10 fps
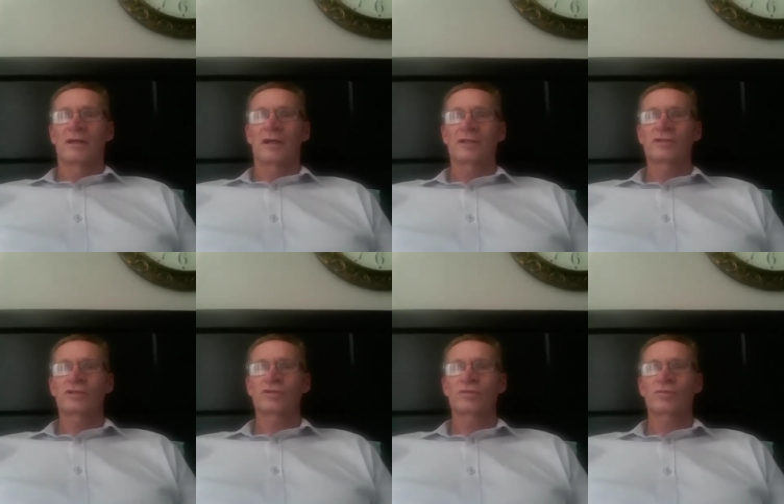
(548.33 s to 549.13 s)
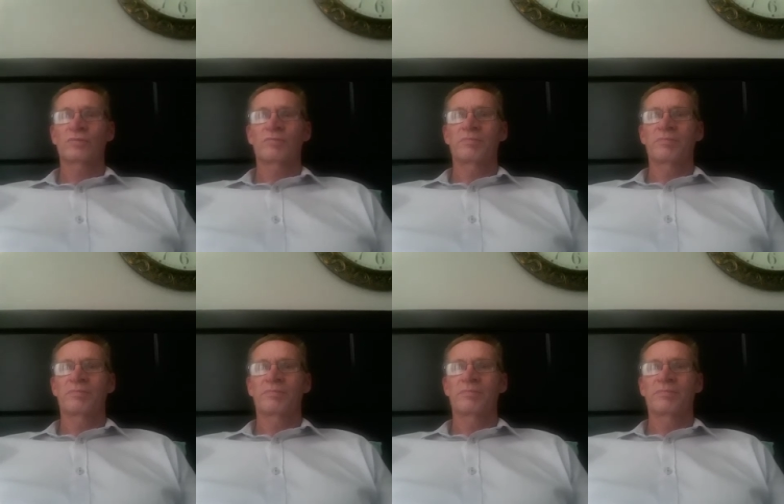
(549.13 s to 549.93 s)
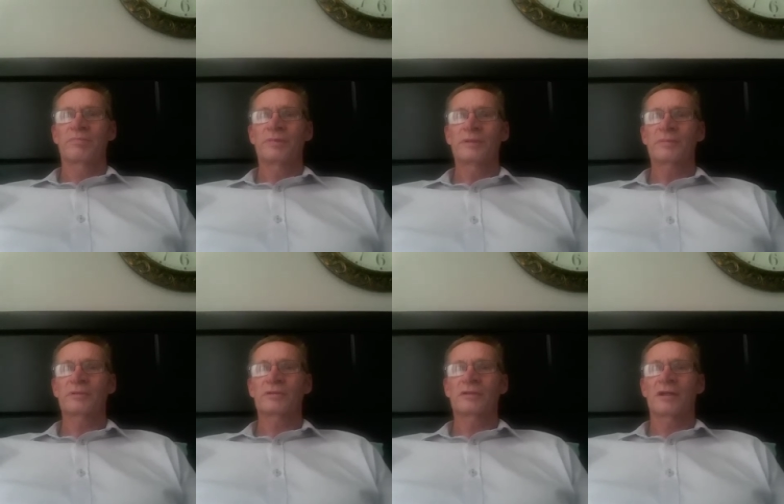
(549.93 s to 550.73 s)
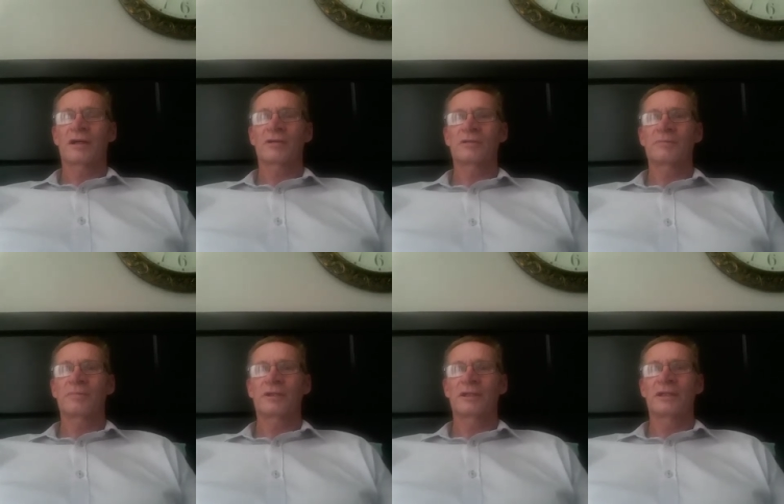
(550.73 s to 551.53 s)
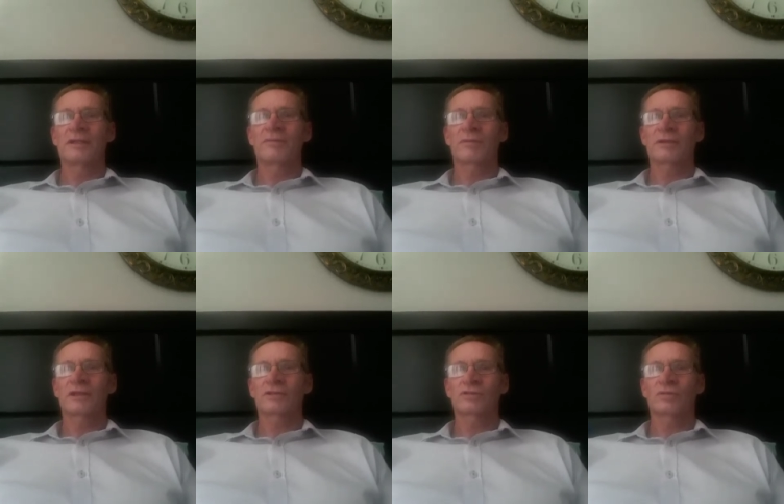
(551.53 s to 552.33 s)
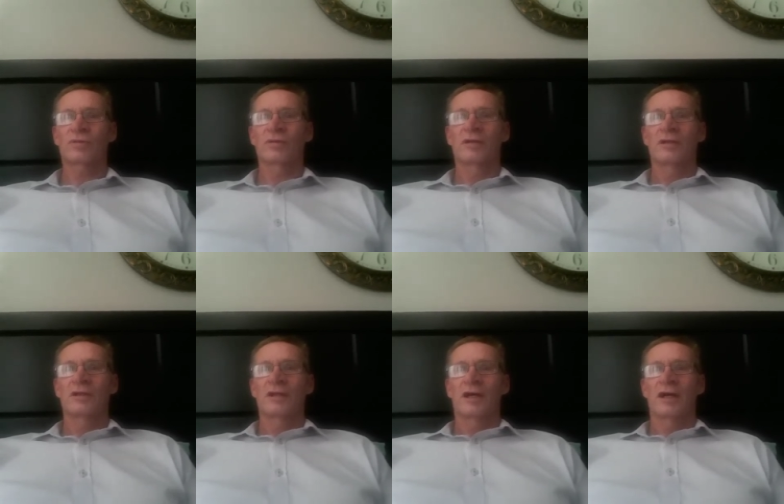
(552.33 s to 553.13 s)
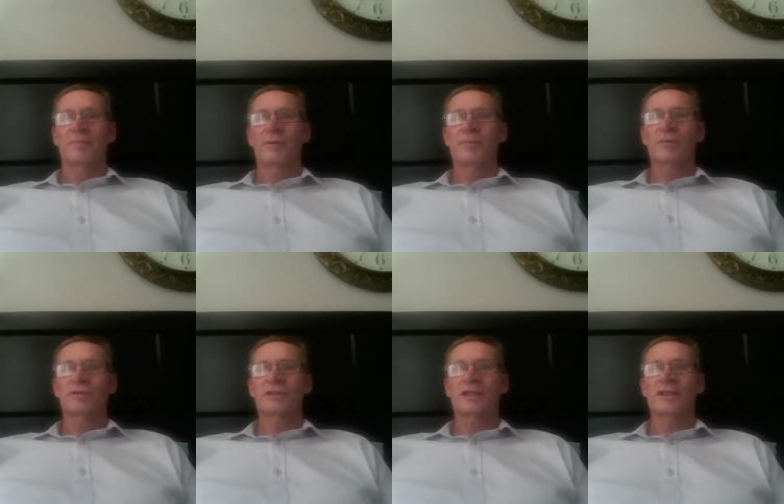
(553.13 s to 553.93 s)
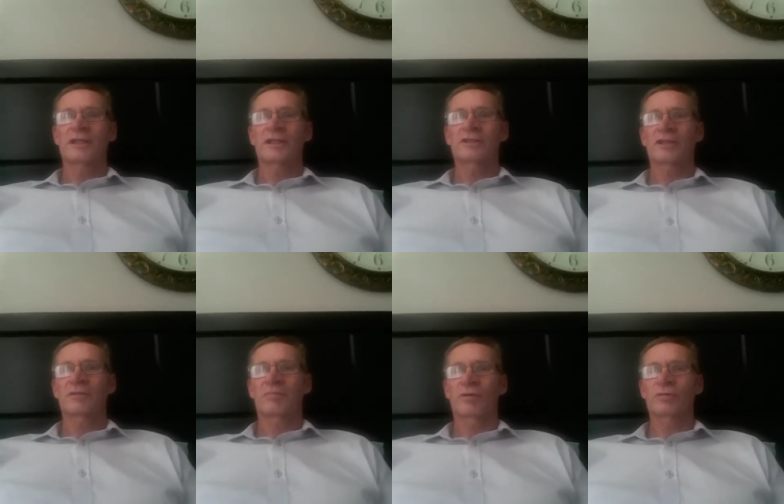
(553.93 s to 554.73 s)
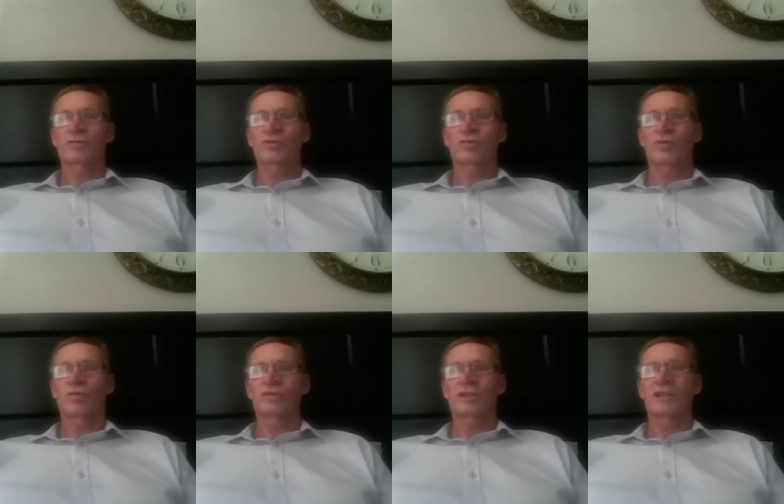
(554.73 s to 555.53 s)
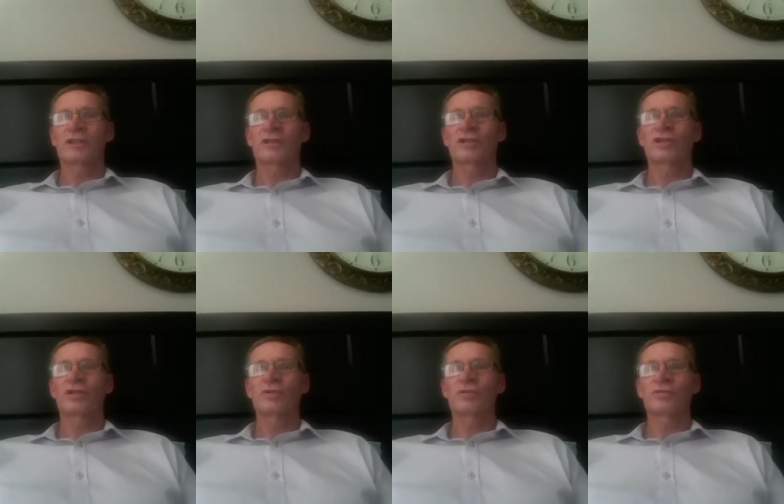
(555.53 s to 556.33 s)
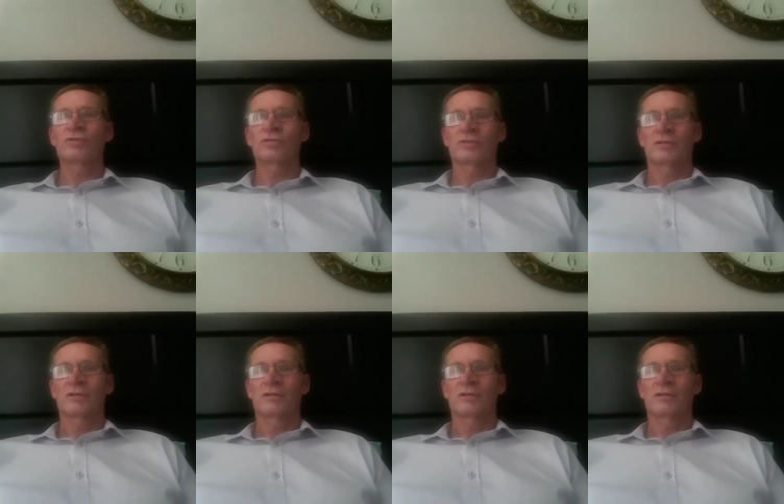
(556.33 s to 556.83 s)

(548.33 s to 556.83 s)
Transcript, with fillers: I just saw people, I couldn't believe what I saw. Our people were standing outside bottle stores in queues.